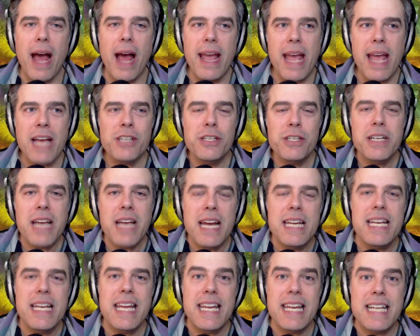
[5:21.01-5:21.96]
I actually kind
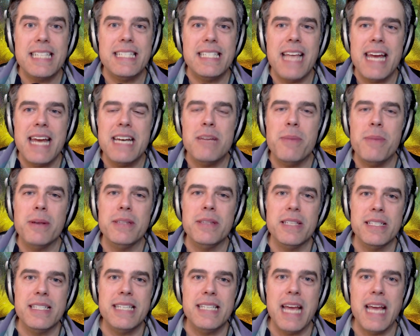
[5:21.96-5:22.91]
of get excited about
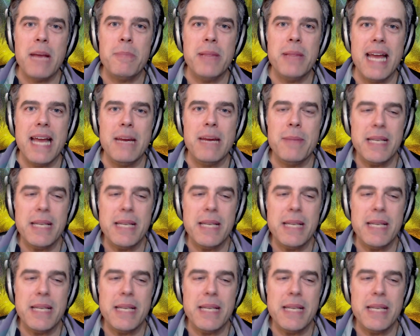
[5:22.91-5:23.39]
this deck plan.